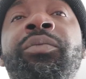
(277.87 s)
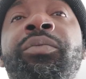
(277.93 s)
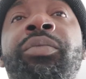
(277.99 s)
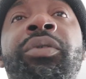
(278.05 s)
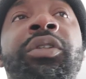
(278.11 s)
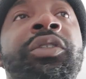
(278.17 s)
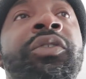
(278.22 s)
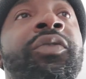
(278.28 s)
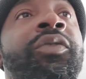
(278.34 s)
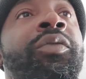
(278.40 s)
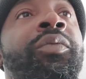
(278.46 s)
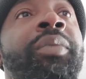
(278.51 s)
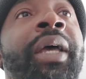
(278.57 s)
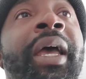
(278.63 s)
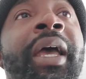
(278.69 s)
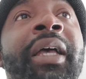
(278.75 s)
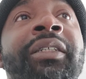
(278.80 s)
Bullets flew
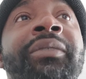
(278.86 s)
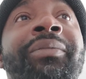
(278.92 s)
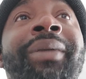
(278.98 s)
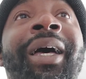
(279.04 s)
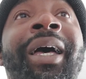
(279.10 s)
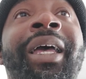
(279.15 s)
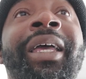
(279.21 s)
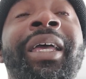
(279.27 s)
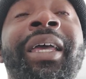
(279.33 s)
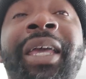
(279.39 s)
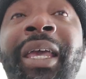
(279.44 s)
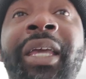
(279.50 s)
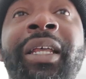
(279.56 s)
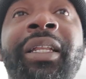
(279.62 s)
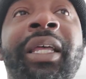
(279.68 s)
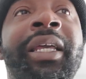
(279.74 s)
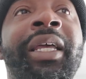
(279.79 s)
past my
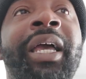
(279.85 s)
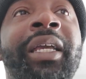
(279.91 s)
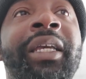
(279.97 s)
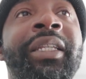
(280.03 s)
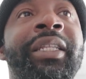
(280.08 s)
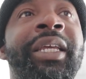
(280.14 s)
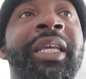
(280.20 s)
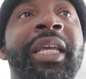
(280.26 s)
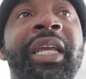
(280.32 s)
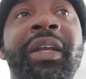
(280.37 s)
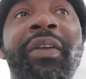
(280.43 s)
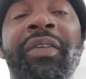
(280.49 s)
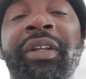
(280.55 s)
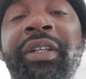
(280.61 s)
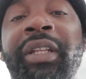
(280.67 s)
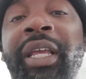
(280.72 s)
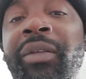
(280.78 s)
head. Like, I can hear
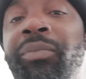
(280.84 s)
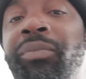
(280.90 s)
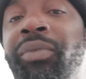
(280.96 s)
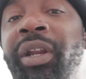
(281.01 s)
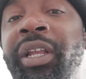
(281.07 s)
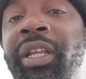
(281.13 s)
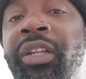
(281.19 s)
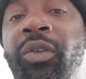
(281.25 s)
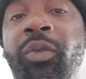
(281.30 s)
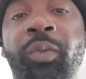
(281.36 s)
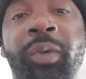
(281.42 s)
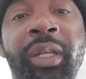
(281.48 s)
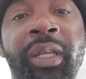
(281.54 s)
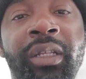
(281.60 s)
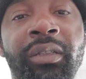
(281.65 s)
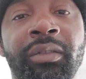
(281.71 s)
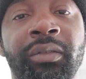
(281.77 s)
it, like, breaking the
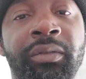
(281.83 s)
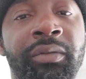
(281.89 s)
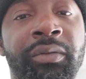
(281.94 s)
wind.